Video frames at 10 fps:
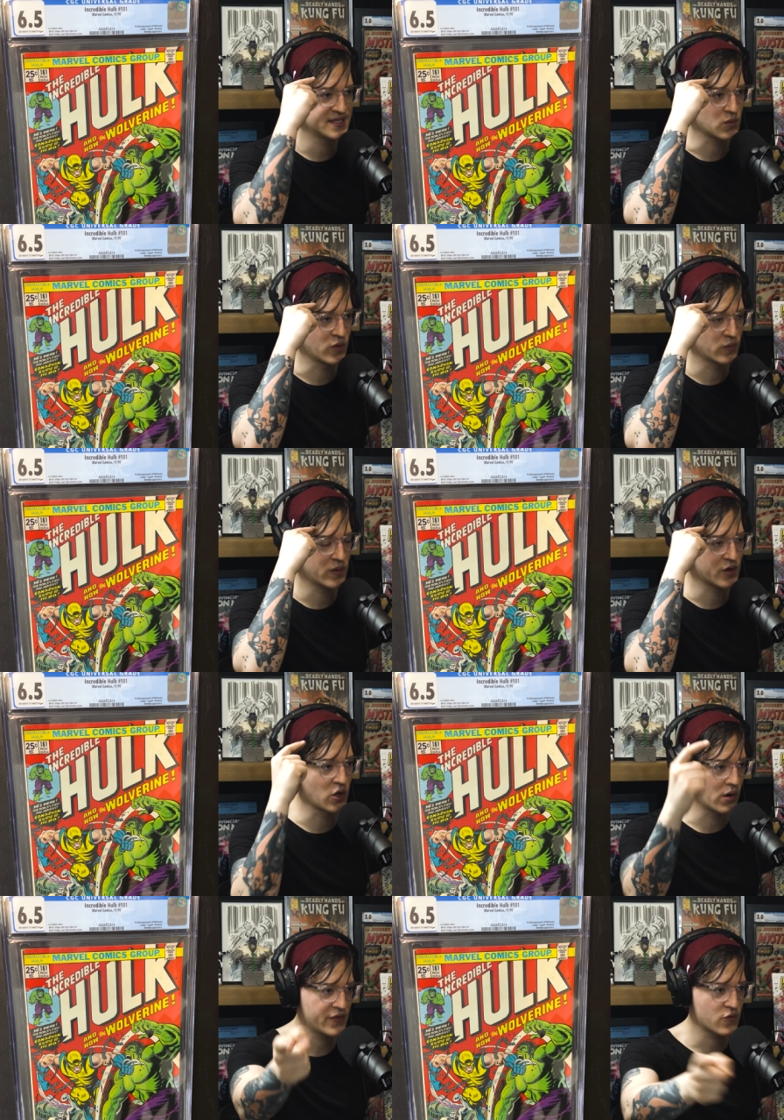when we were
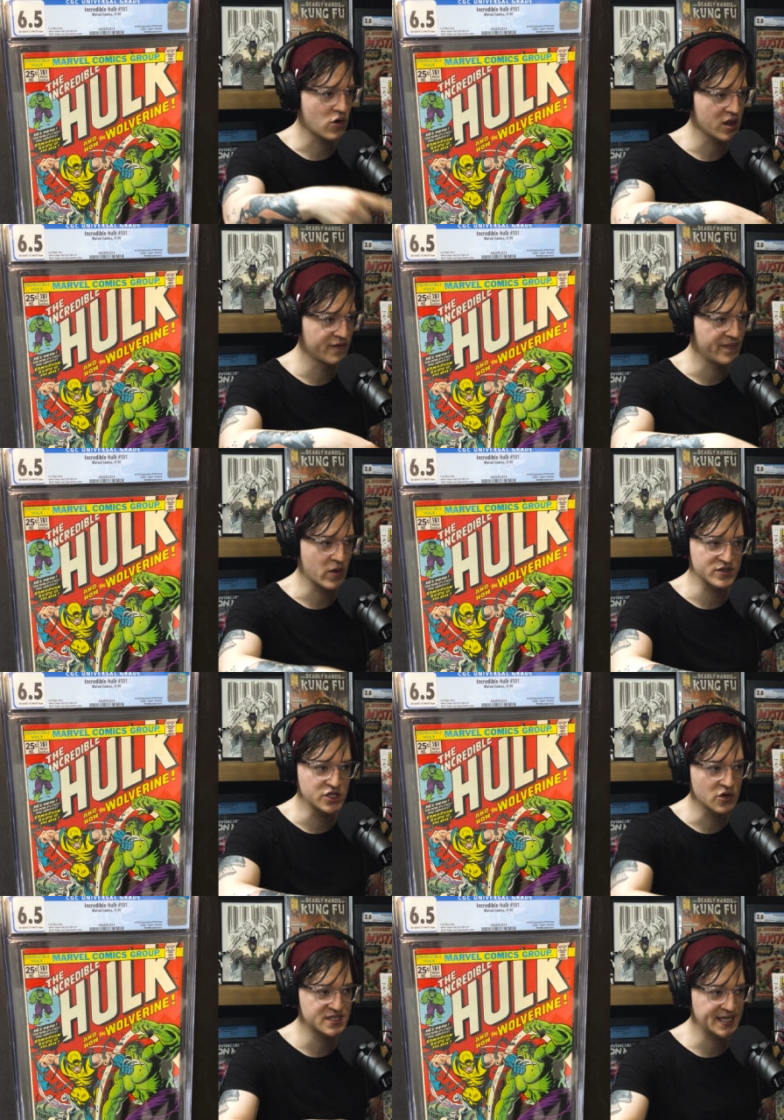going through all of them, there was no
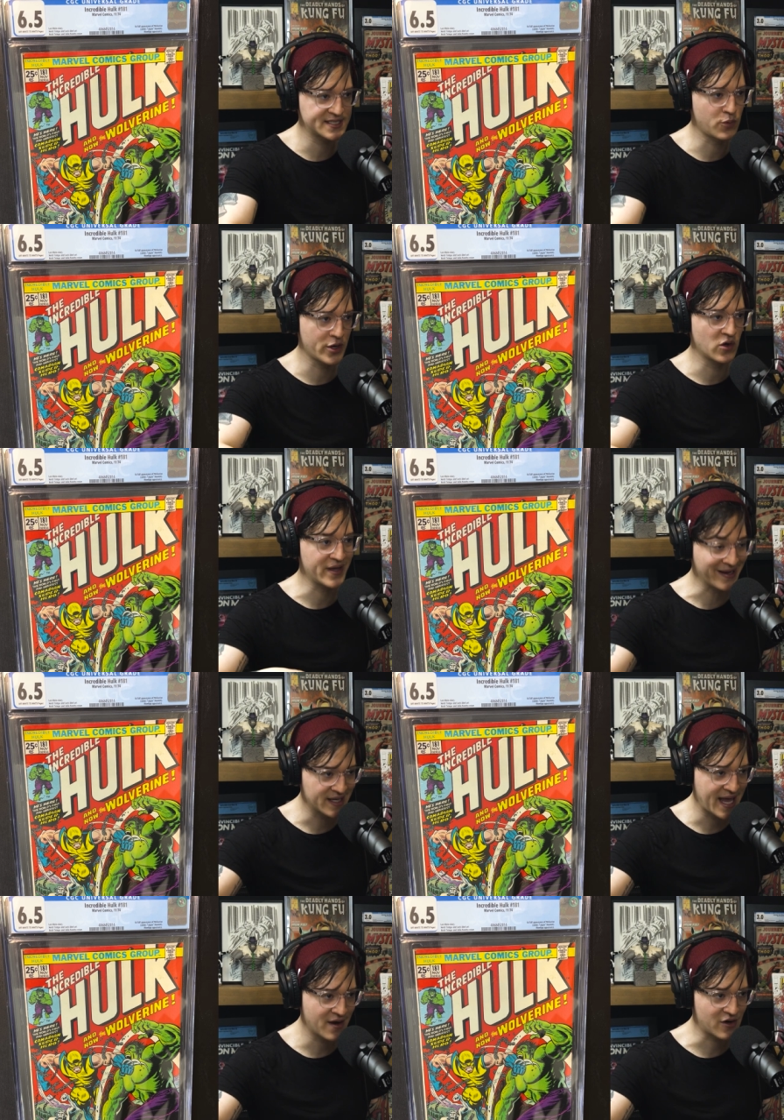6.0
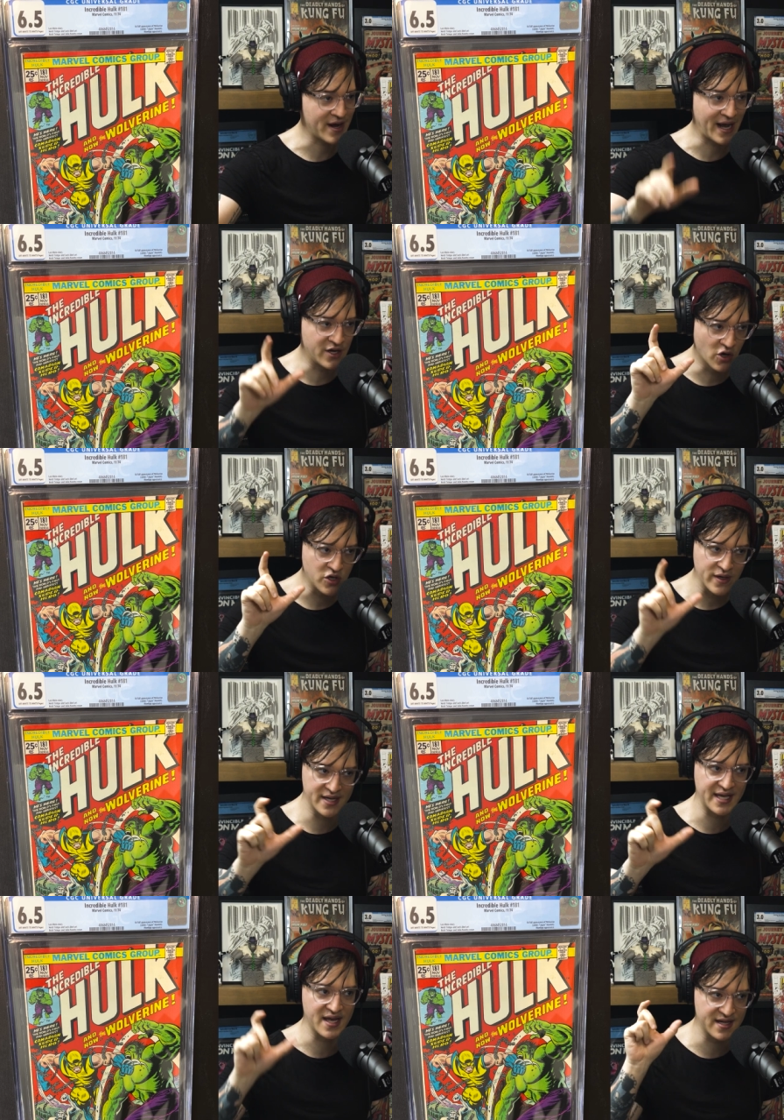indicator, and I know you
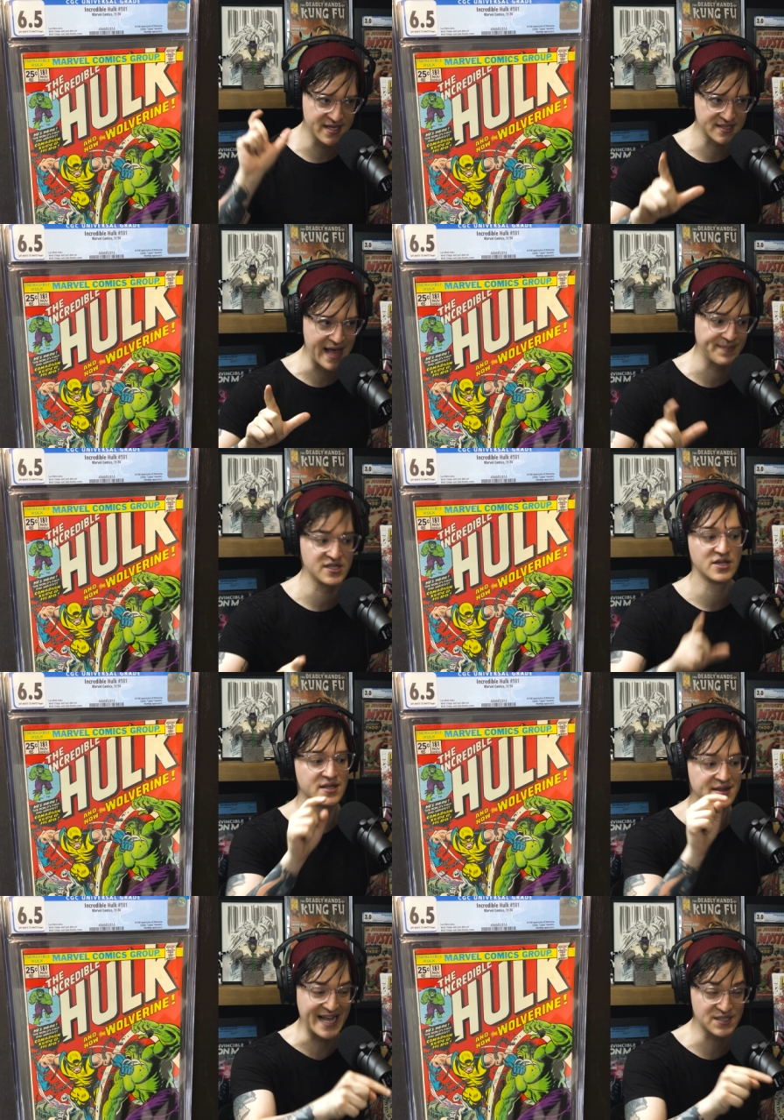indicated the slabs.
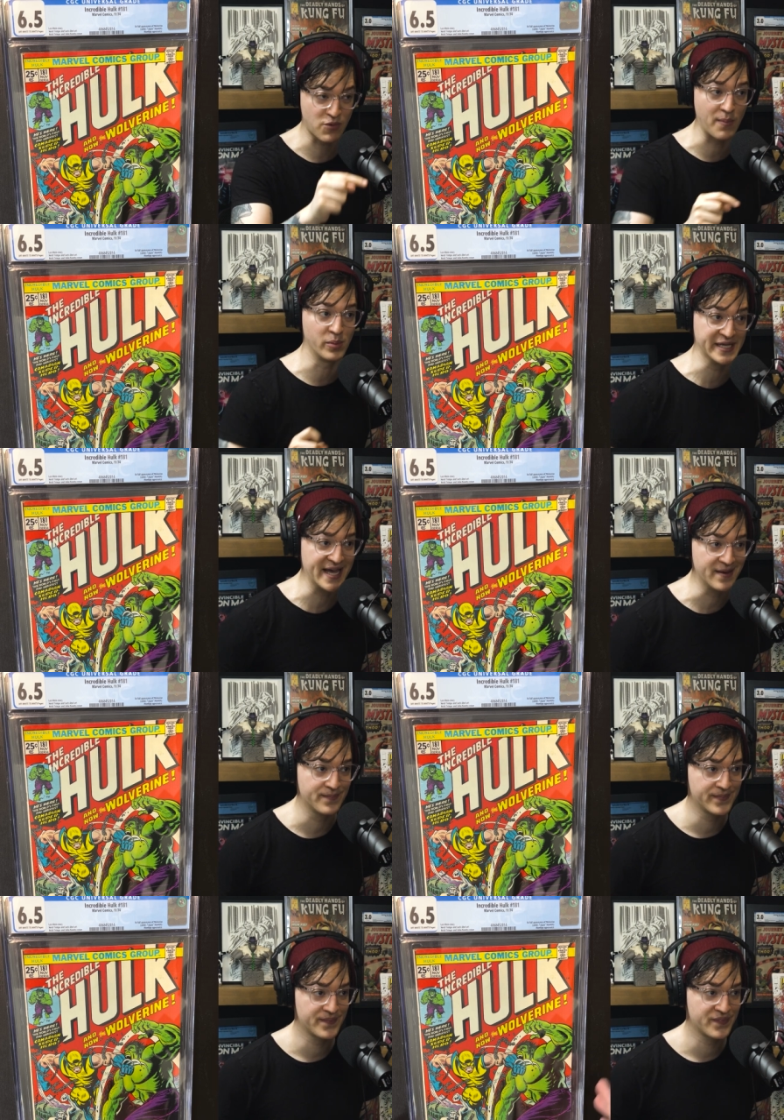That's probably it.
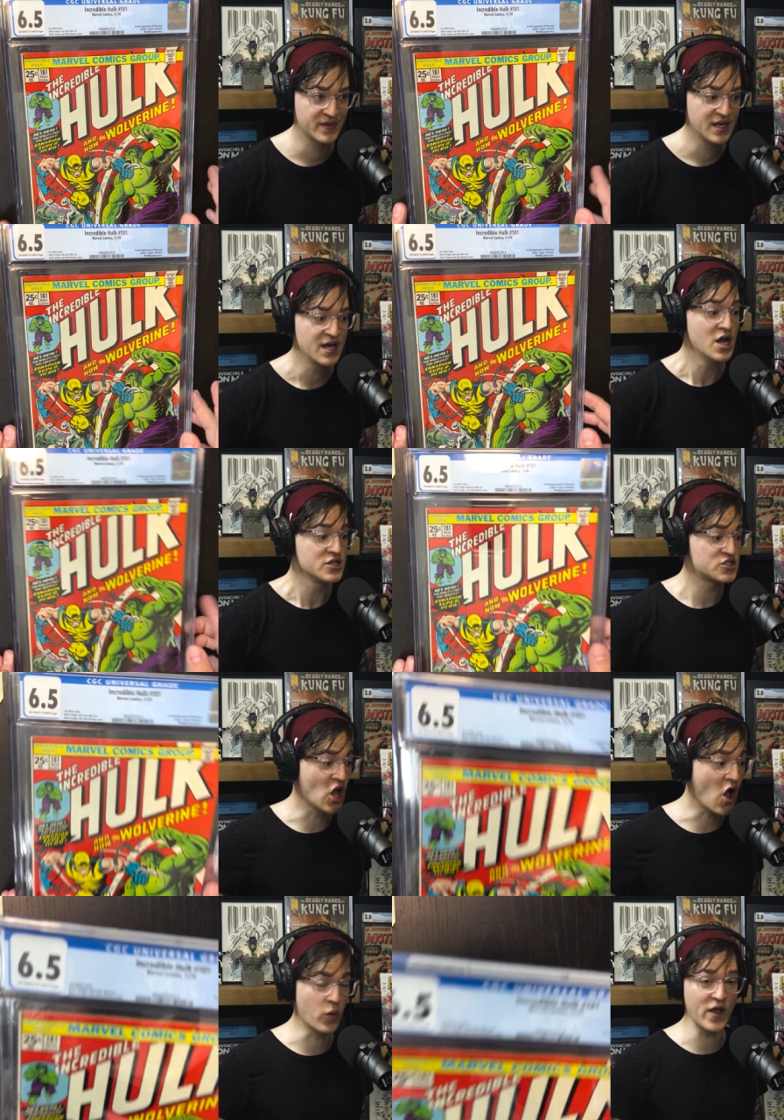That's probably it, yeah.
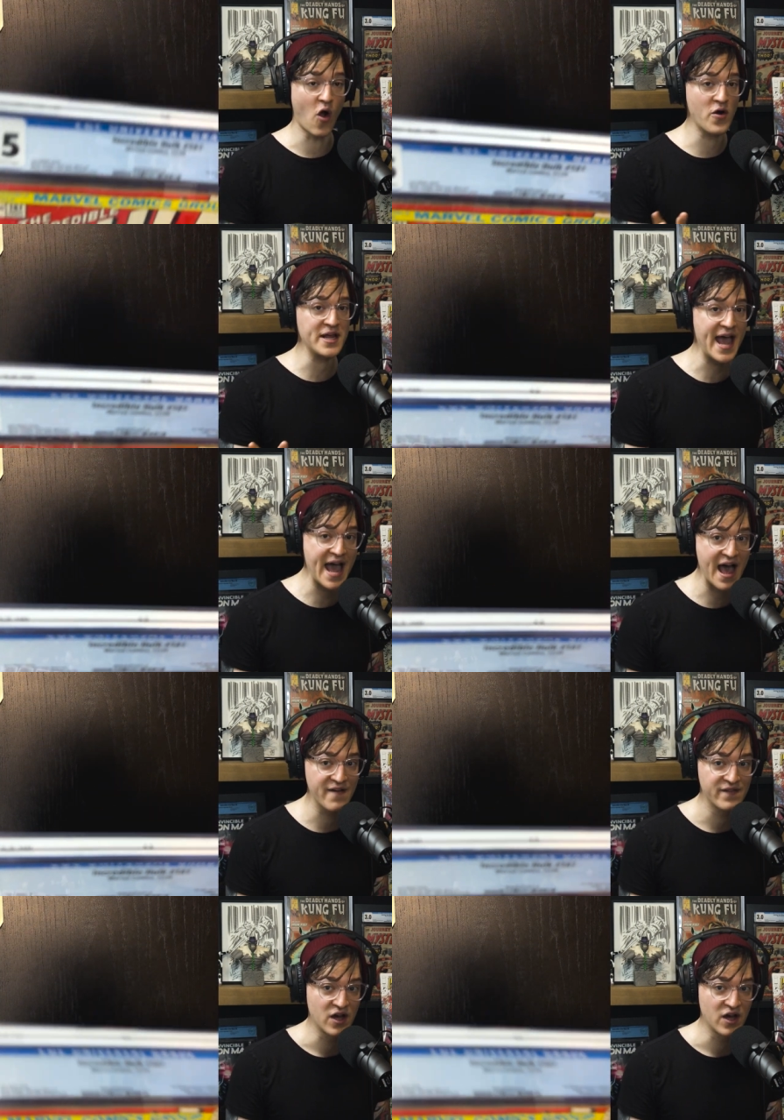So we already have